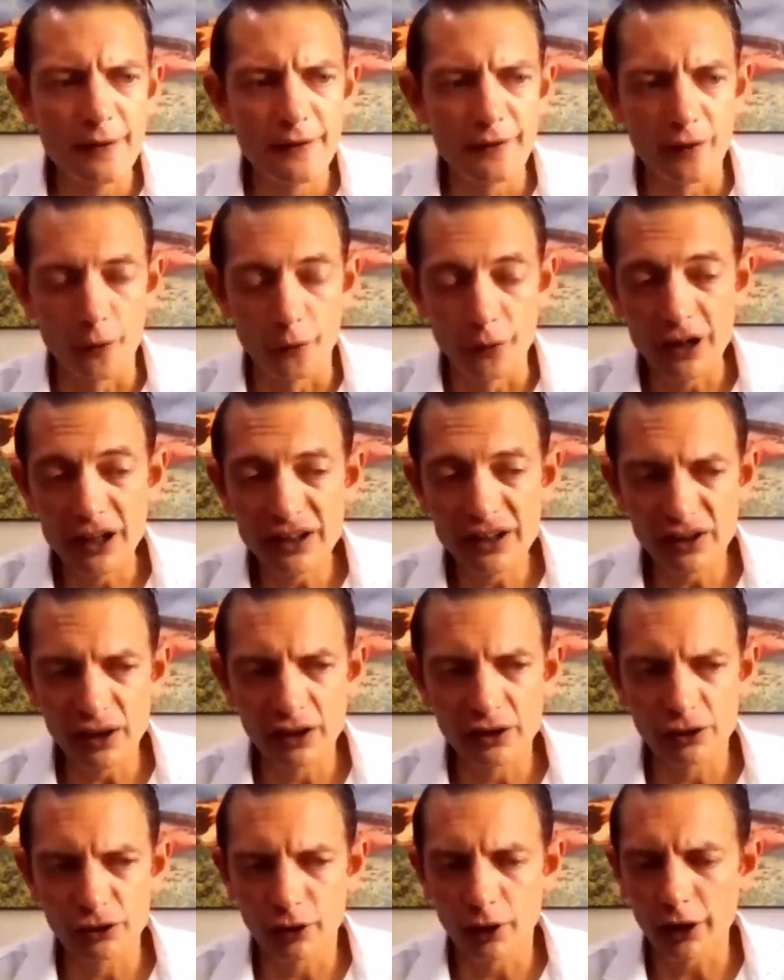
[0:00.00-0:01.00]
the
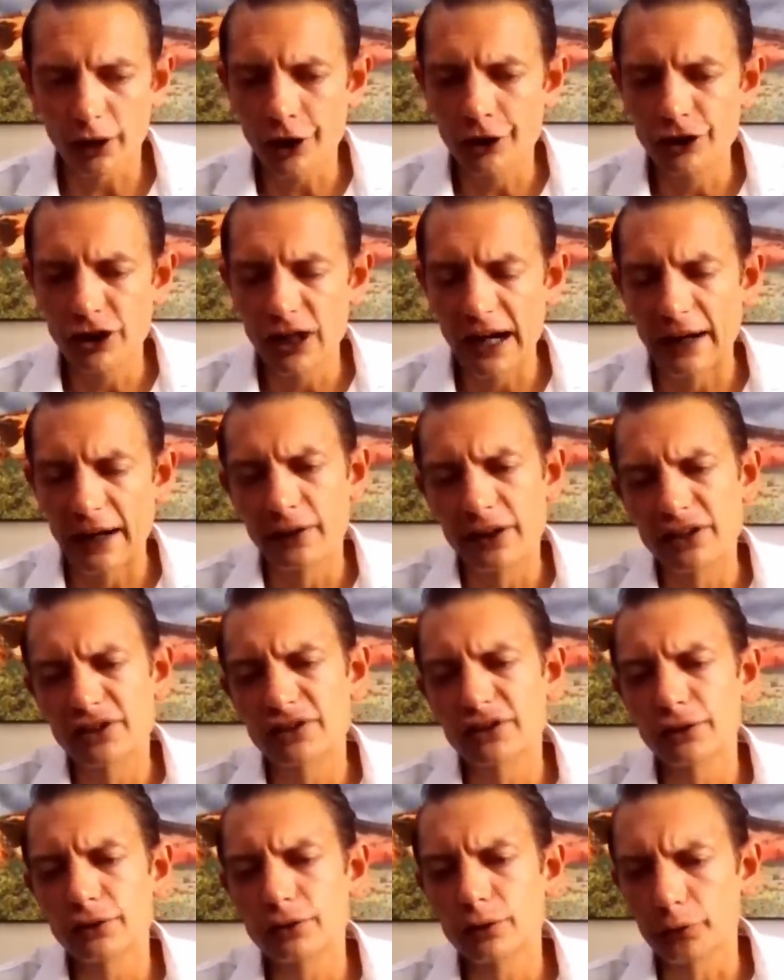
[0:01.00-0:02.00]
research, not only our
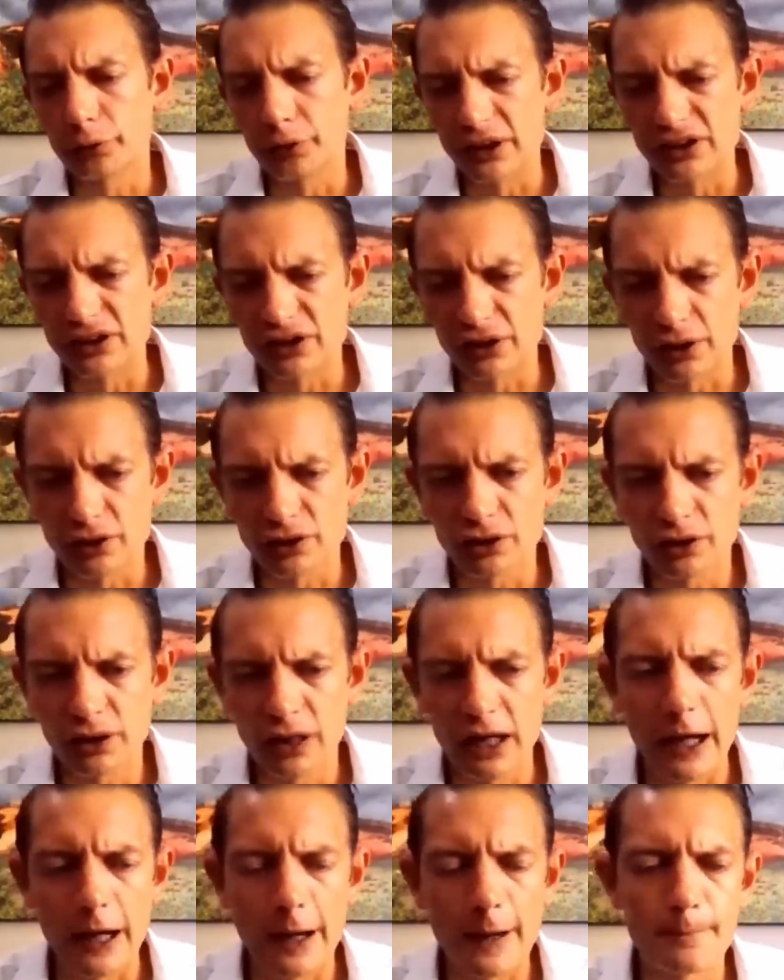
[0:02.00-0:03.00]
internal research,
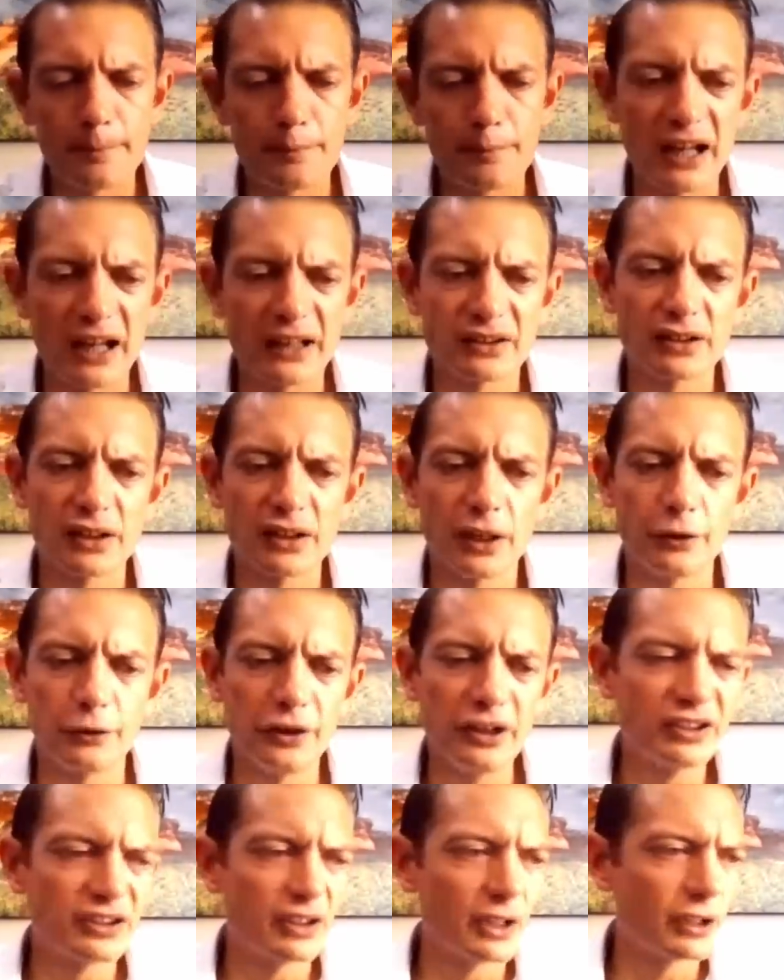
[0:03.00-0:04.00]
but
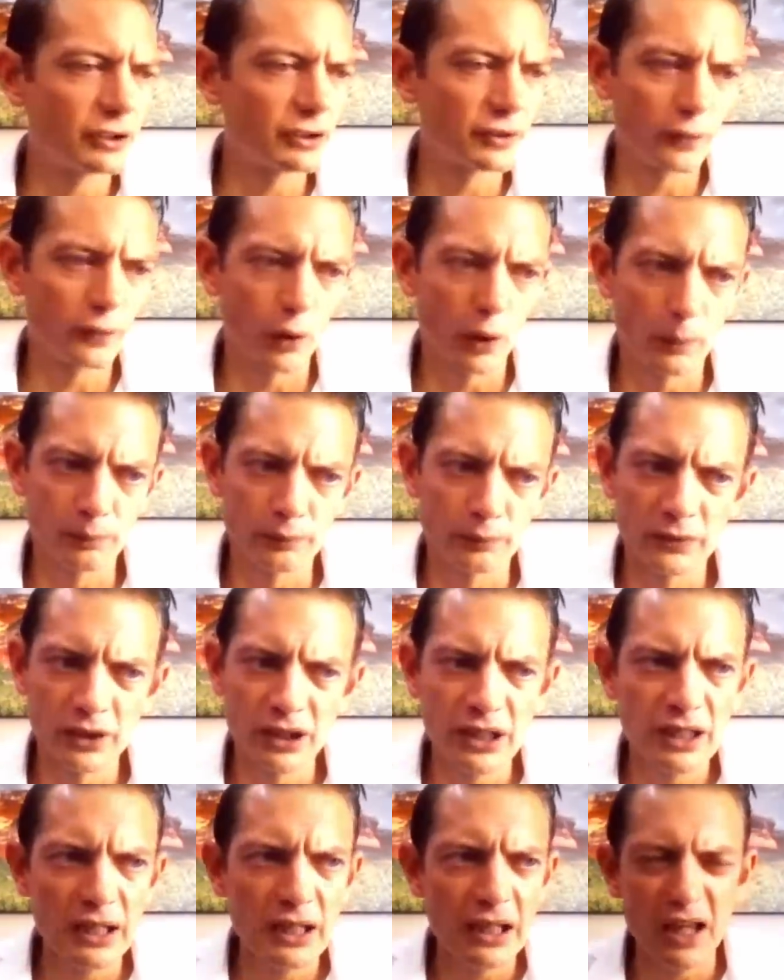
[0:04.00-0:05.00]
research from
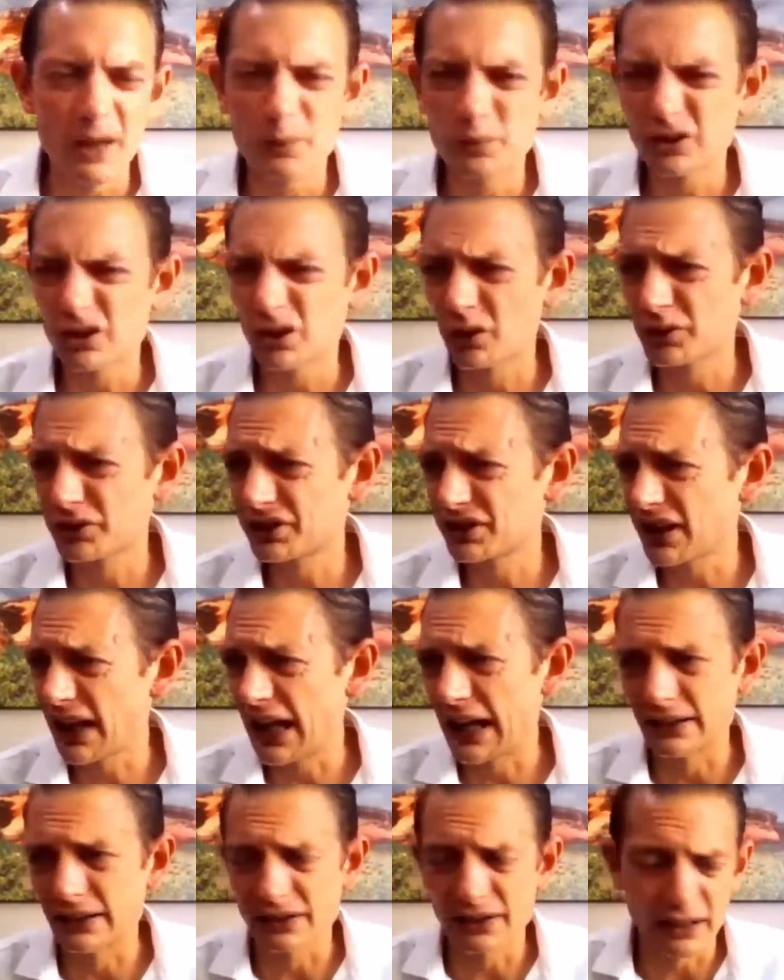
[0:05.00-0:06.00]
Ipsos
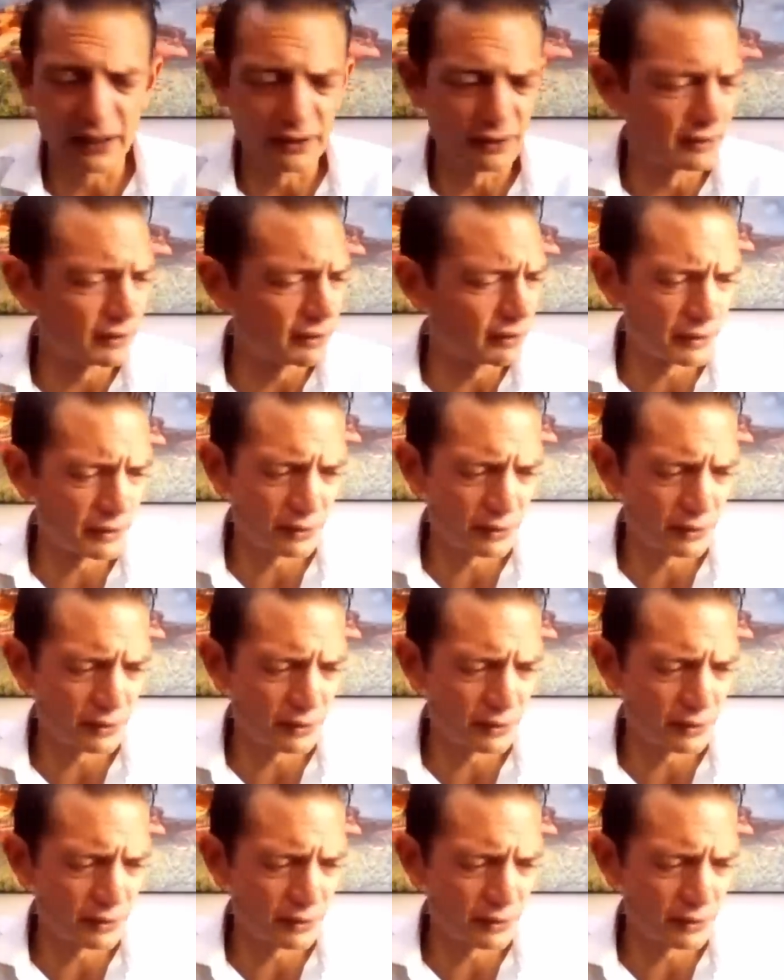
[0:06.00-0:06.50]
and